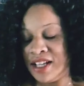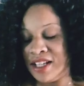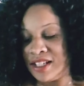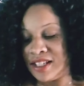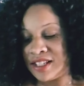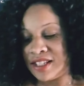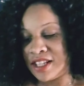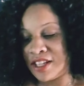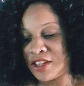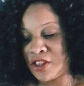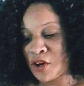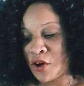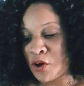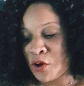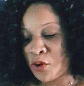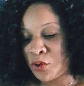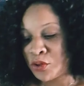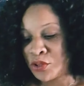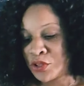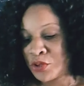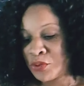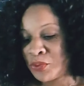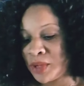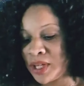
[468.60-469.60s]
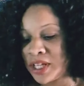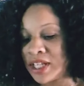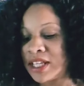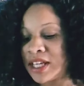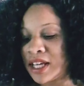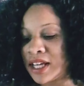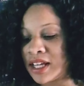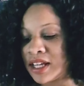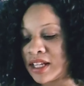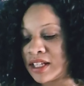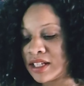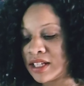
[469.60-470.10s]
See, the older we
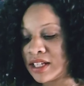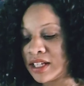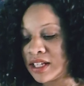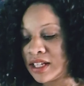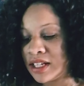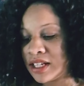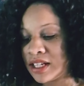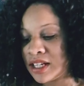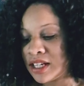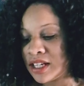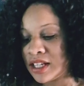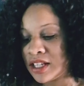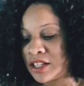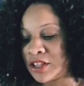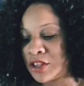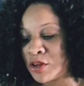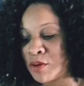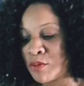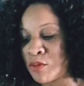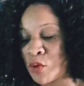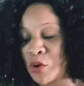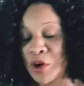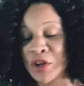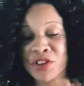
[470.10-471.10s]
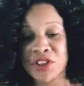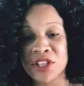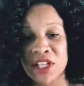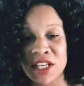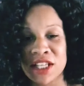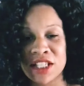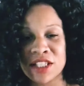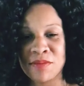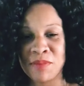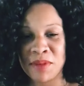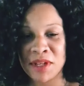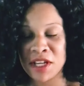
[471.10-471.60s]
get, the more
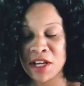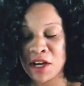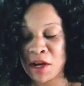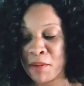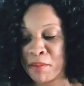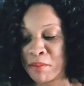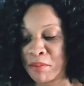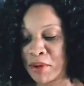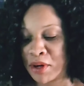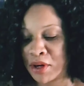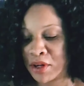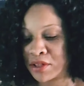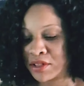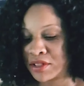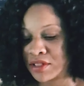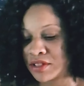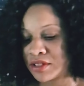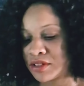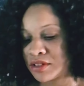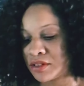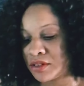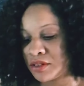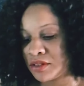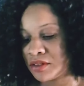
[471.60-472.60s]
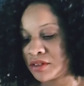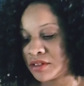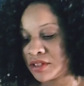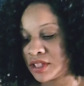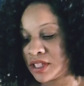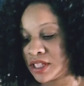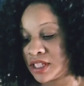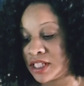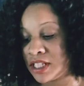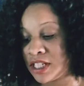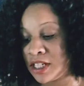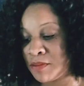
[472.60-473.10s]
things become personal.
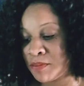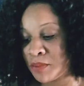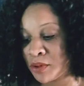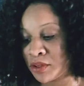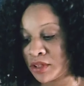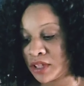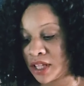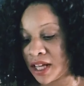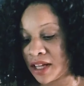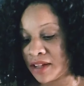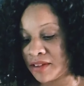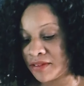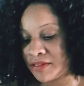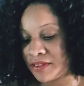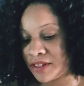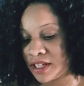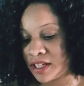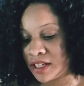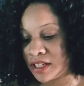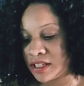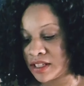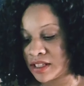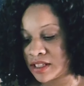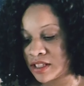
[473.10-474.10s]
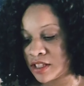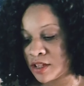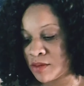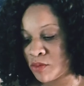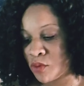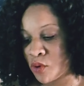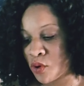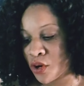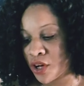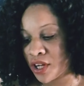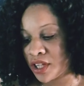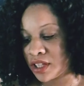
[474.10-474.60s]
The deeper life is, the
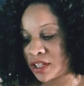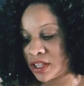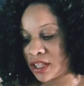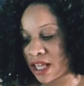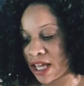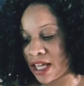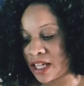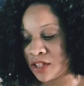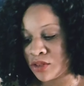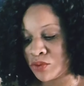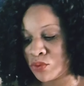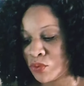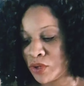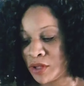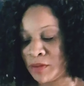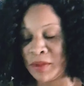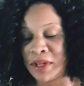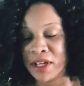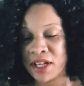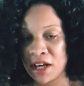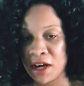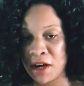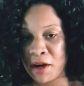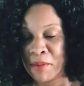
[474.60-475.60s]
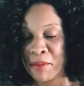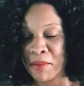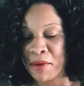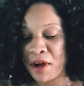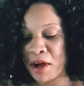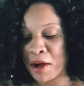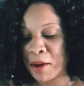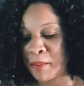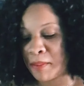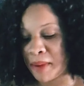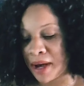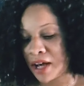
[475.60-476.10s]
more enlightened we become
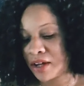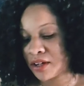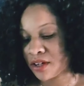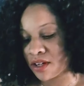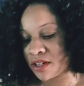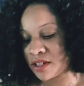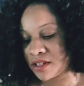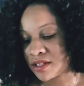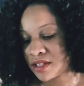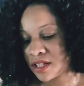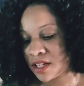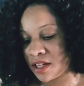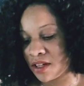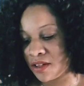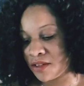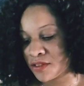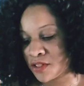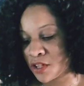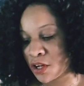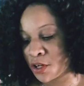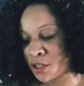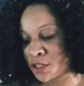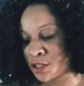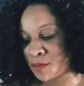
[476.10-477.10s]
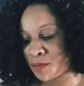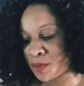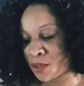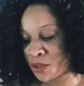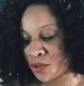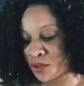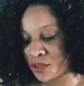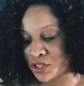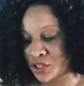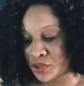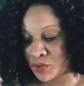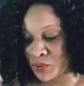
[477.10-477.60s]
about ourselves, our
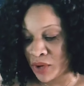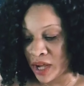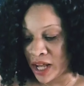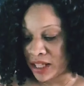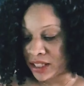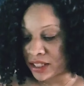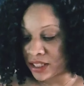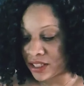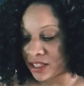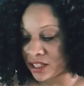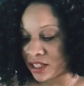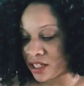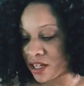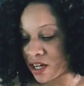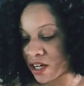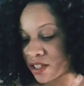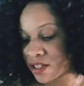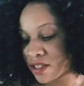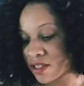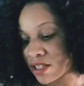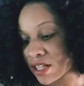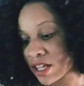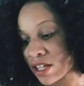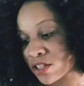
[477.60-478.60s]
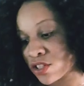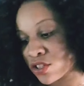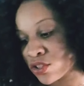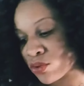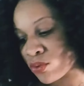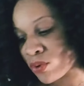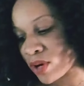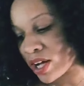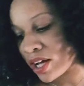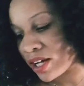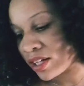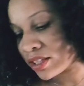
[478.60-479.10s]
spirituality, our
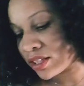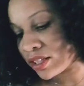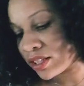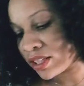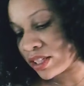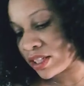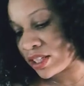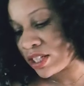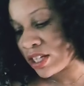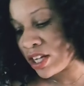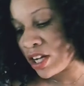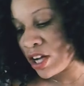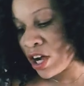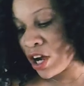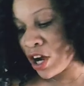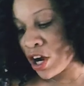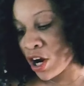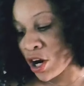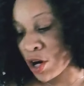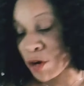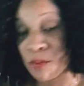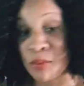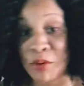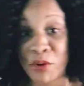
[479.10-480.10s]
sexuality, our